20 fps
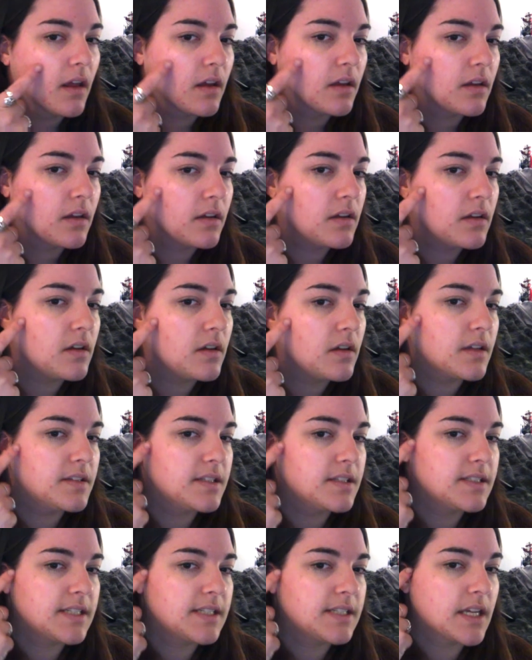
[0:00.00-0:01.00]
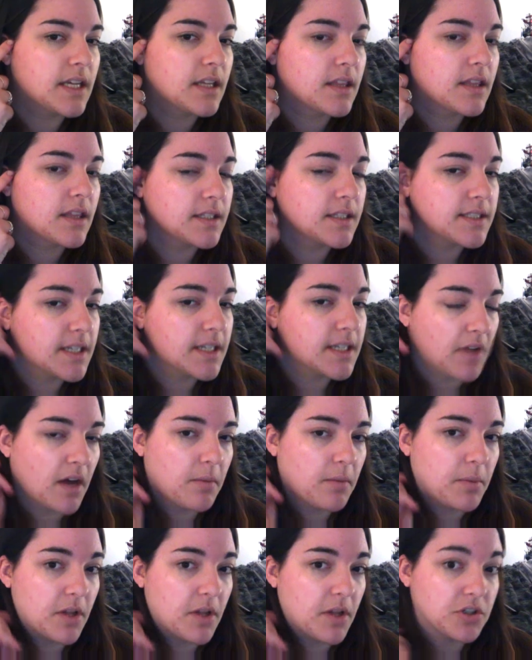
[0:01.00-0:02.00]
you can see that I've got
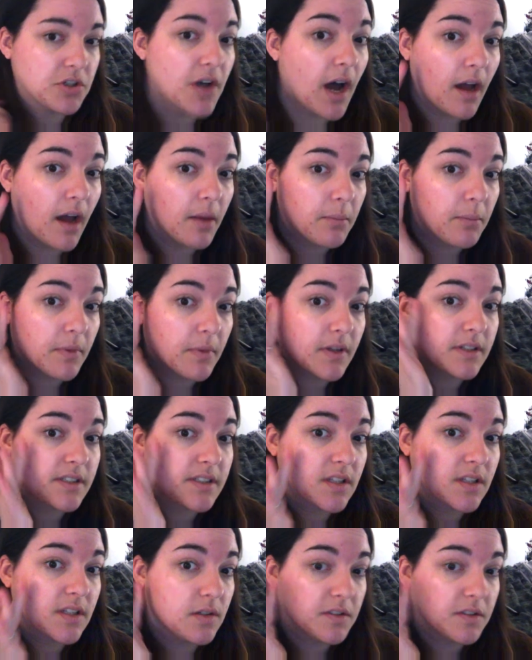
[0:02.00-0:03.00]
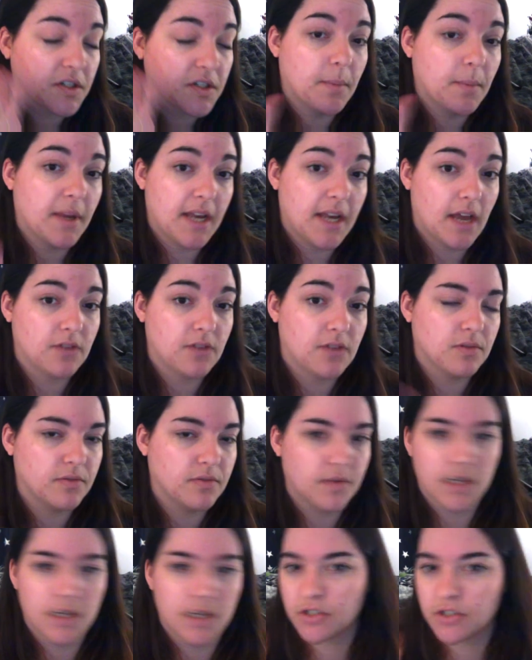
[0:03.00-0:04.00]
blush on, but it's closer to my natural
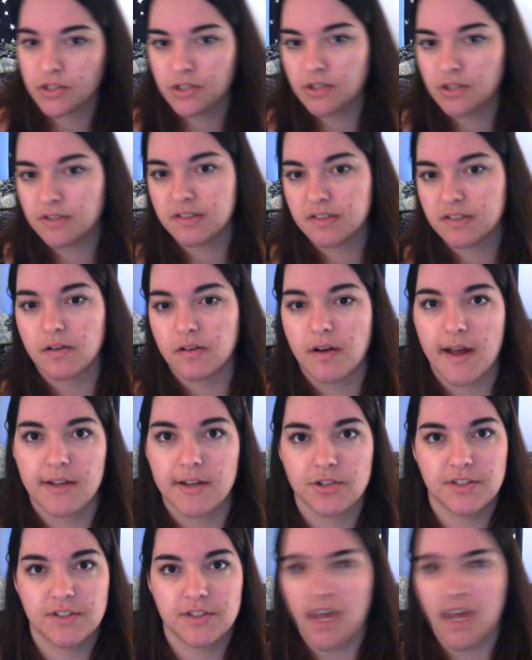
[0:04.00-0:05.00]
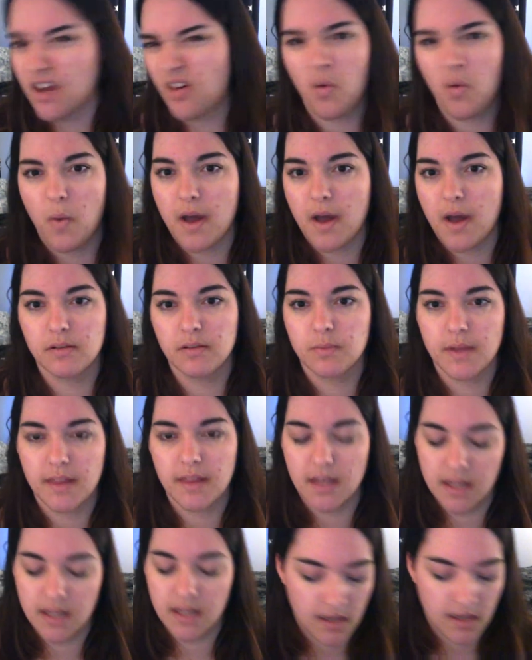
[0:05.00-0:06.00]
flush, so I just can't go wild with
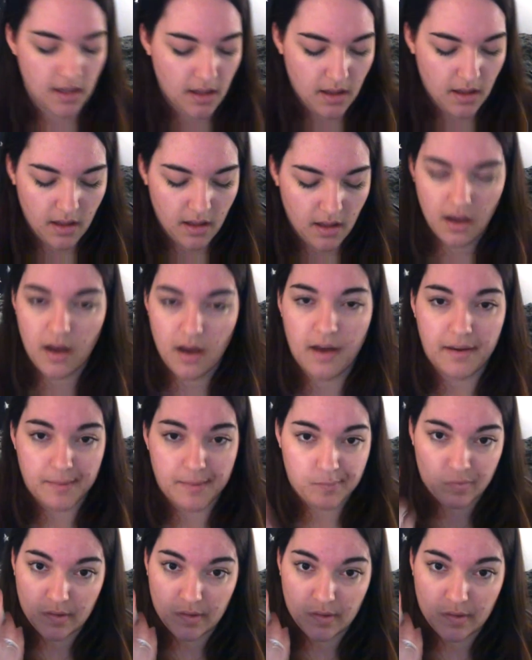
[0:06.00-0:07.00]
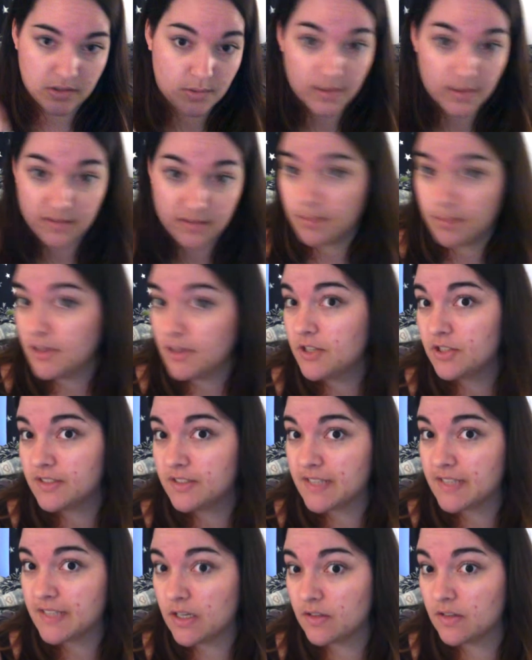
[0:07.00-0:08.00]
it, which means my blushes
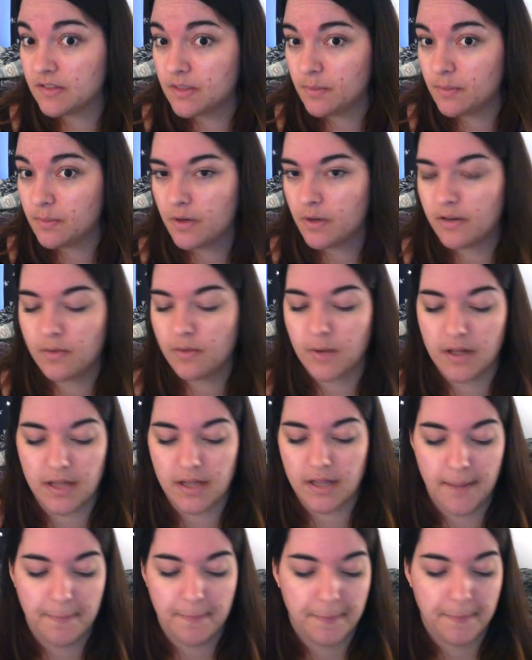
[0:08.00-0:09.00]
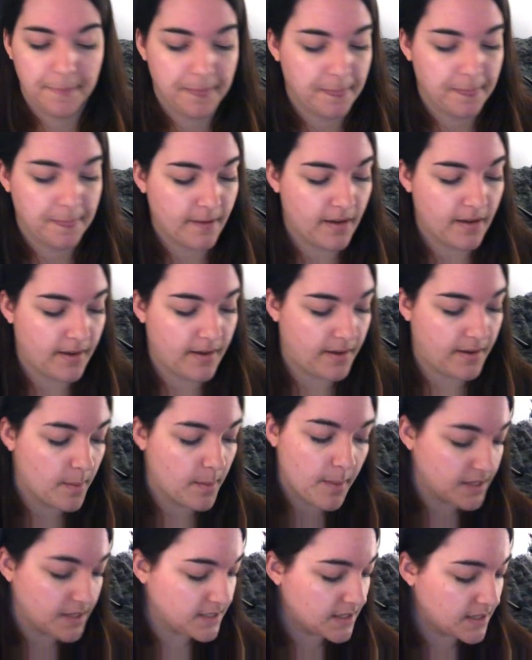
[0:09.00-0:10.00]
get used up pretty quickly.
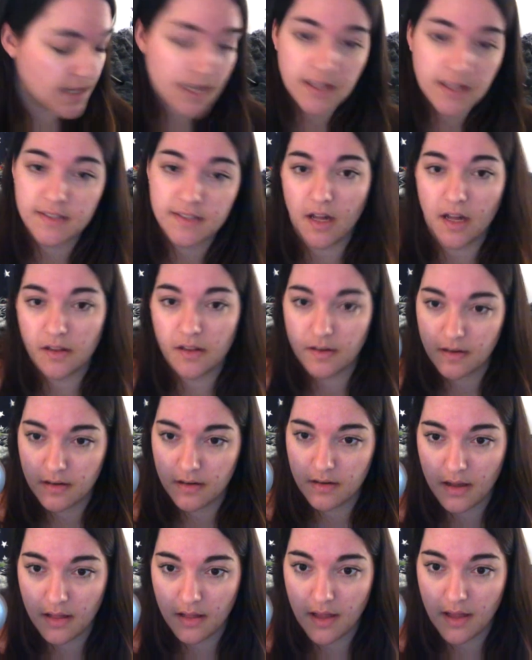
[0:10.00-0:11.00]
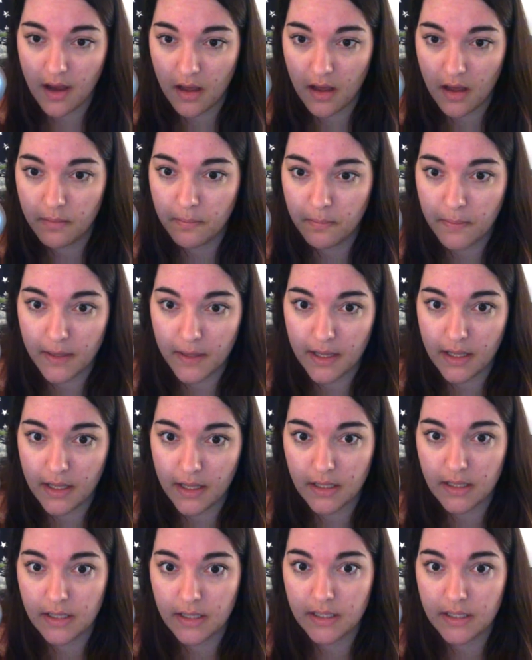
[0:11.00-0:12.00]
I did like this color a lot,
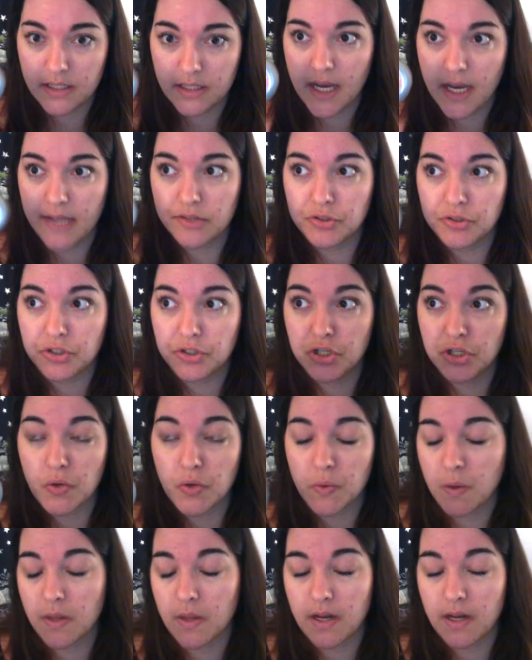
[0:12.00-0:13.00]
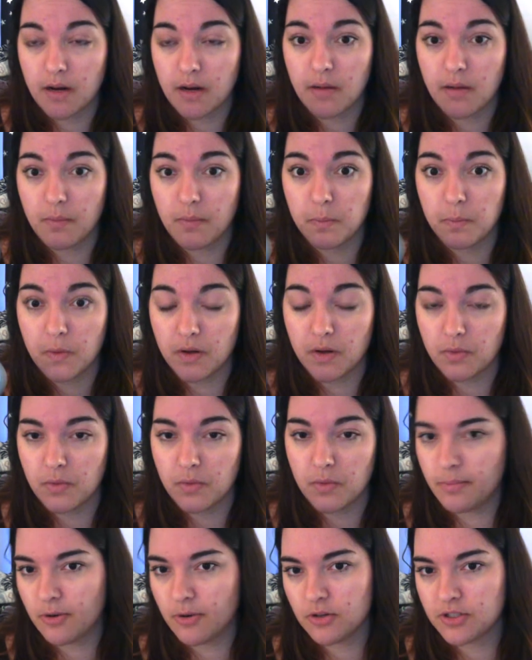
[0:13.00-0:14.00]
but I don't know that I'm going to
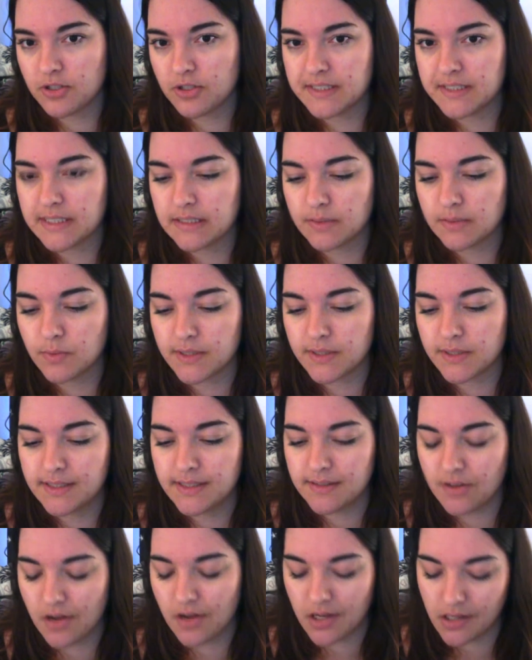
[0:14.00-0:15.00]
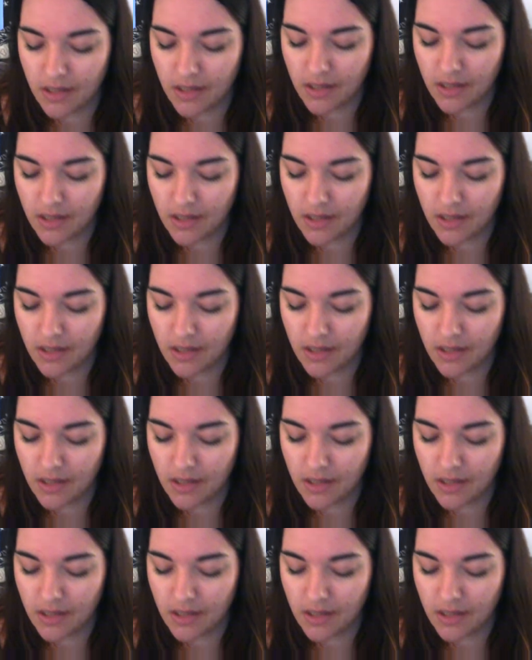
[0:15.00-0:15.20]
repurchase this once it's gone.